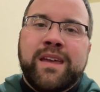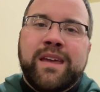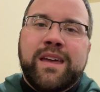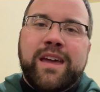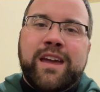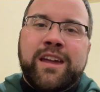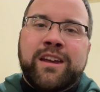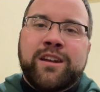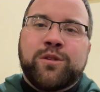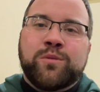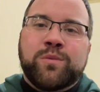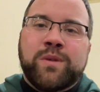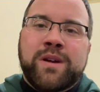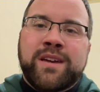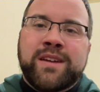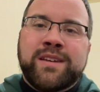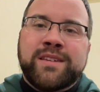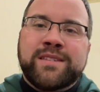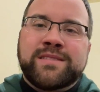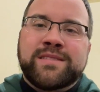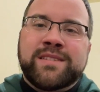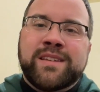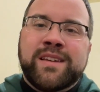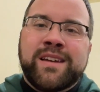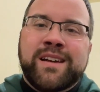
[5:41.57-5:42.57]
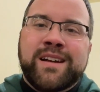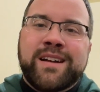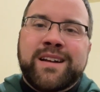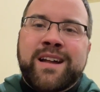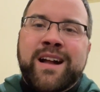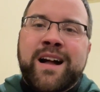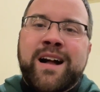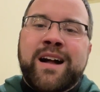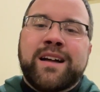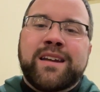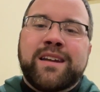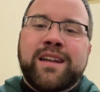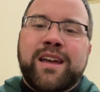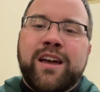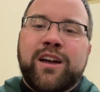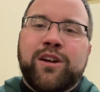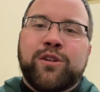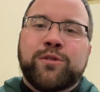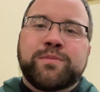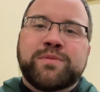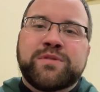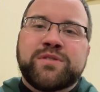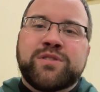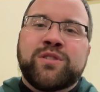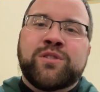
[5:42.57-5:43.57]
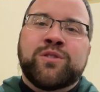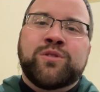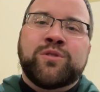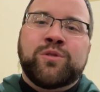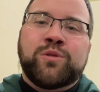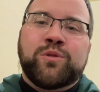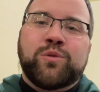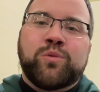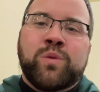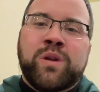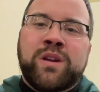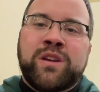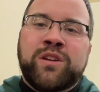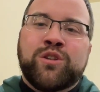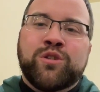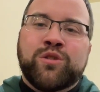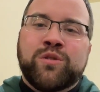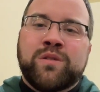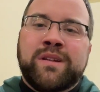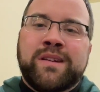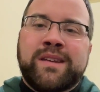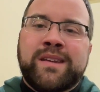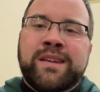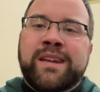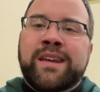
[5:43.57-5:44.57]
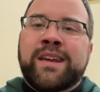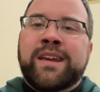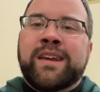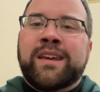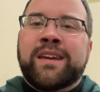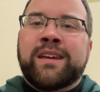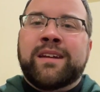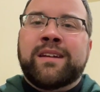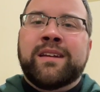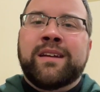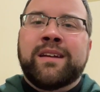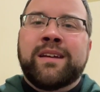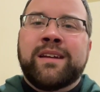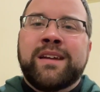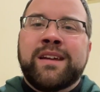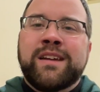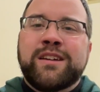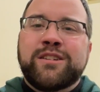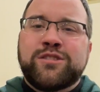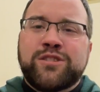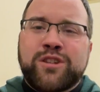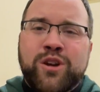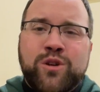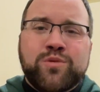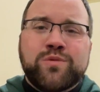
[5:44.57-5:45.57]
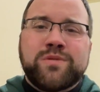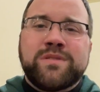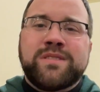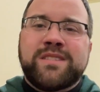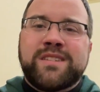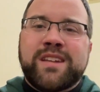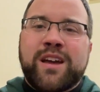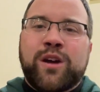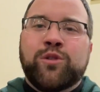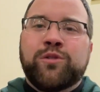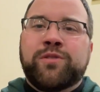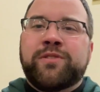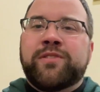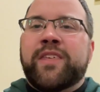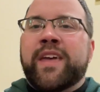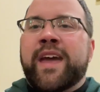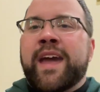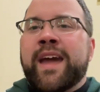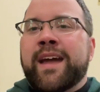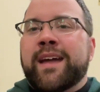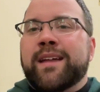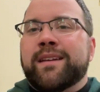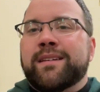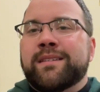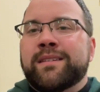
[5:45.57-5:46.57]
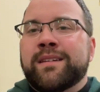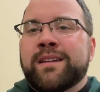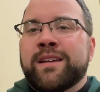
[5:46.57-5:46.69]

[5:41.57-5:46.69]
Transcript: Anyways, God helps you when you're in need. Don't doubt that.